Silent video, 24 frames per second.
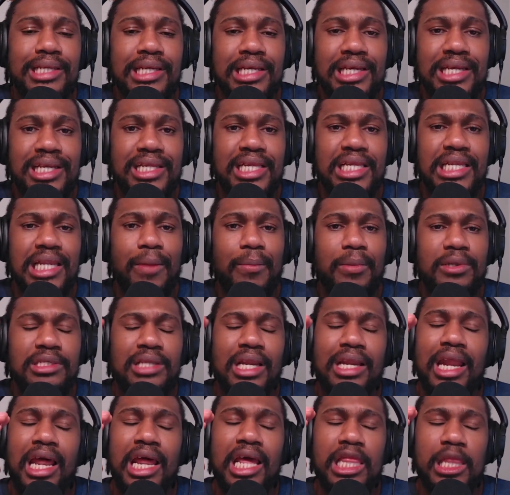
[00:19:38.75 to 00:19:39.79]
he didn't
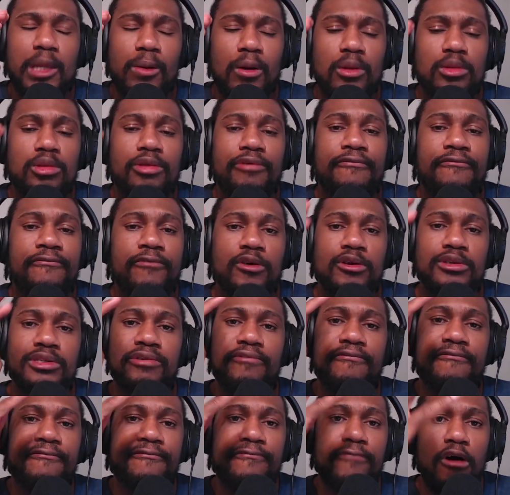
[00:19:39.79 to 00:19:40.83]
mention anything about the first
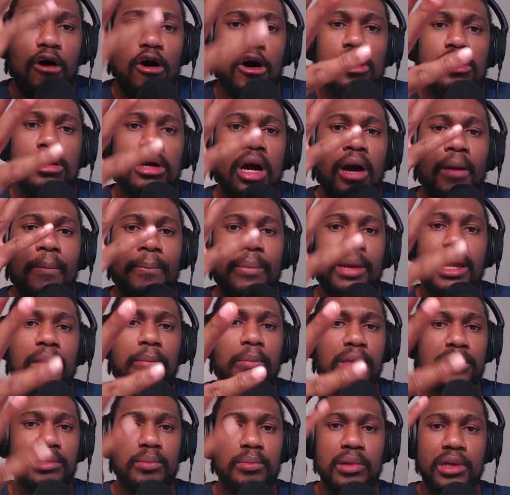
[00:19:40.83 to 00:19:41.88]
four
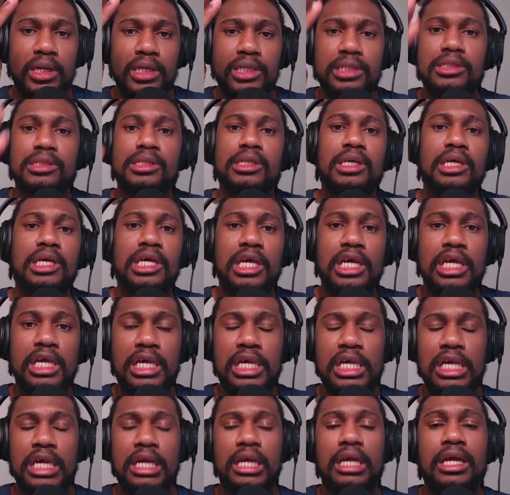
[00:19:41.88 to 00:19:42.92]
commandments because
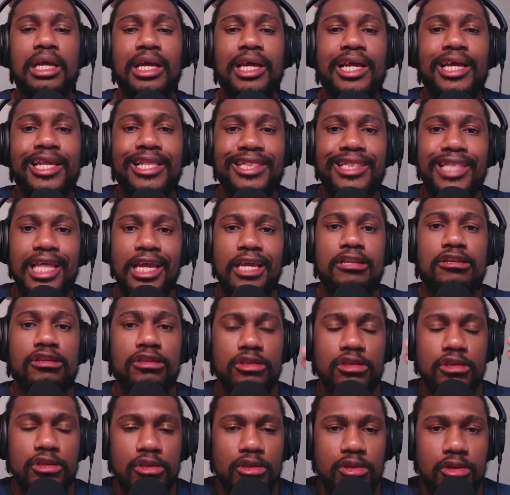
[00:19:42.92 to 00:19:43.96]
he they
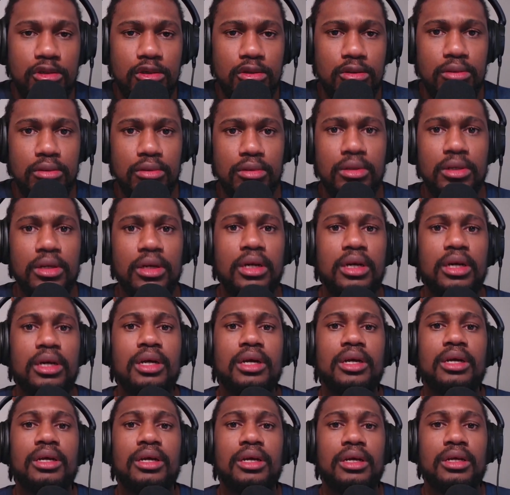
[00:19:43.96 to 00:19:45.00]
knew
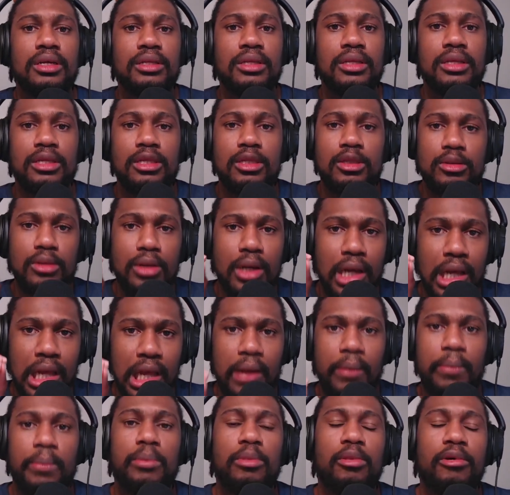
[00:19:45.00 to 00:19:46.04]
to
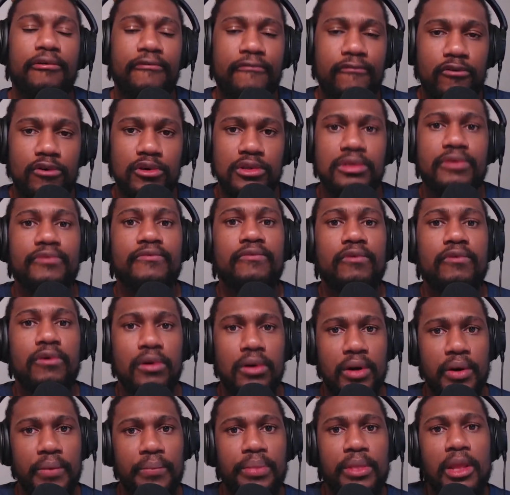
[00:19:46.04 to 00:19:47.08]
keep the first
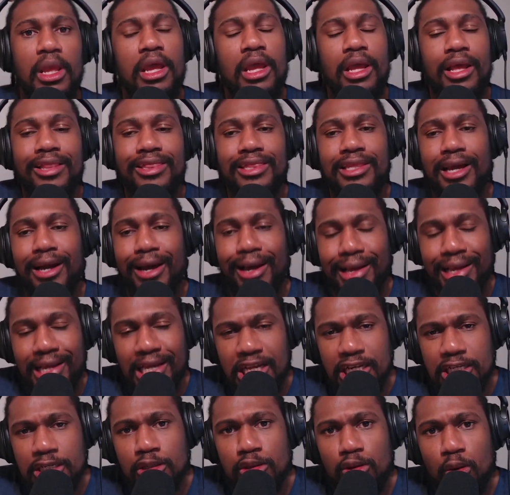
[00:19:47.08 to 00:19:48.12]
four. Their
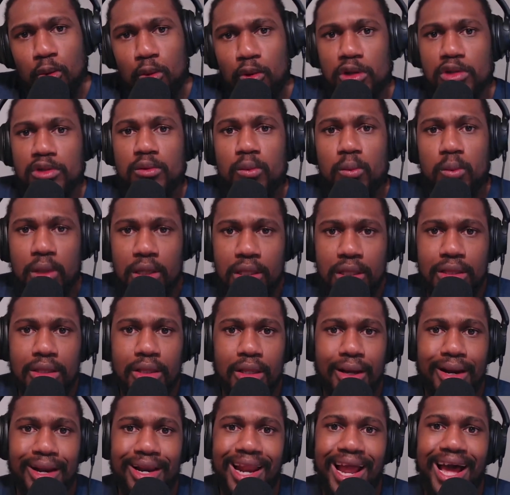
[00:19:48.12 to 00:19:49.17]
issue was with
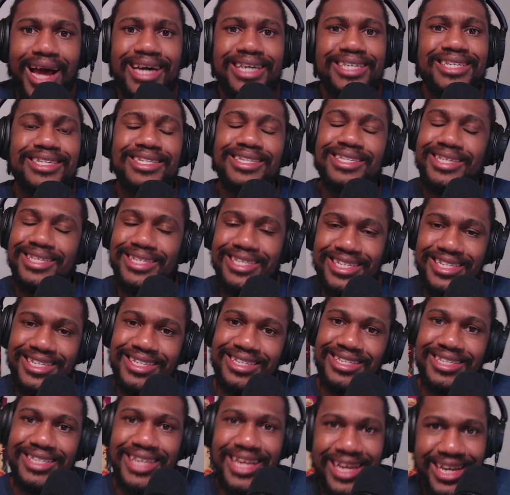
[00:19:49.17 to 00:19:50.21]
the last
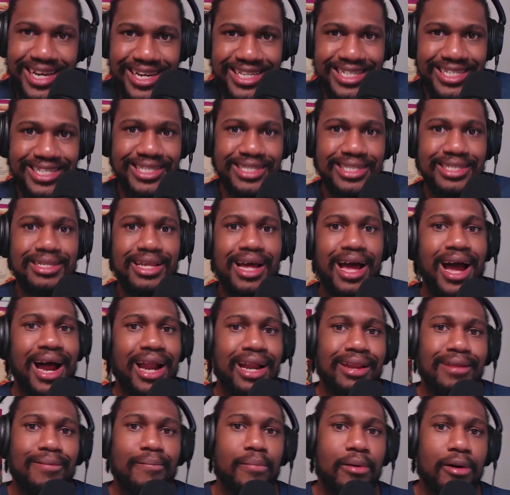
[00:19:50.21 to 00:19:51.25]
six
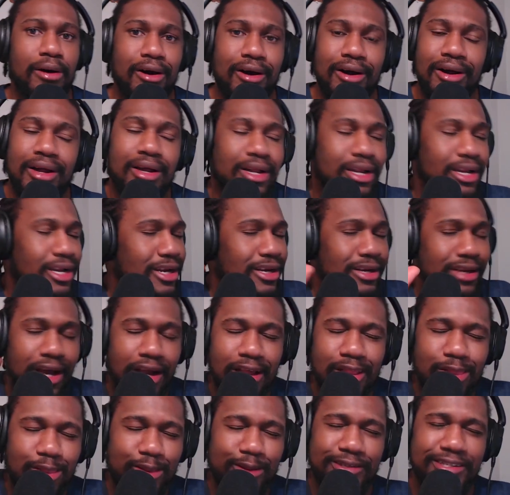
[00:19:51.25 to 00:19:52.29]
Allen Parr.
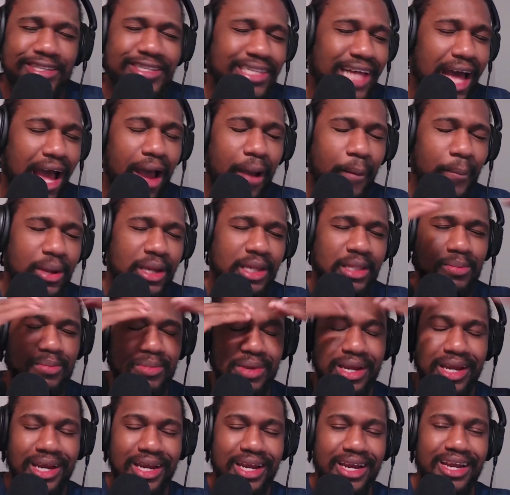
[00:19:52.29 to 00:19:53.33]
Not the Sabbath,
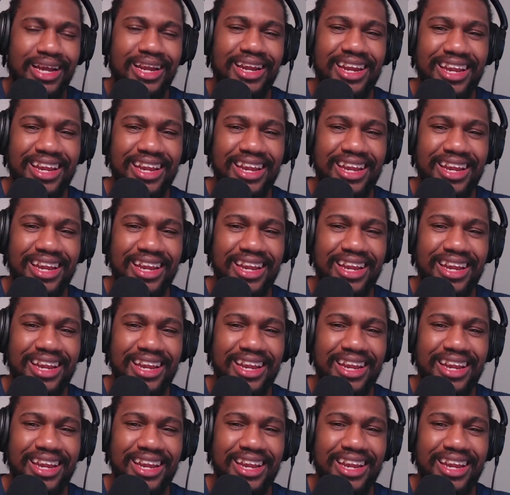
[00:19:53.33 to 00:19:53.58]
man.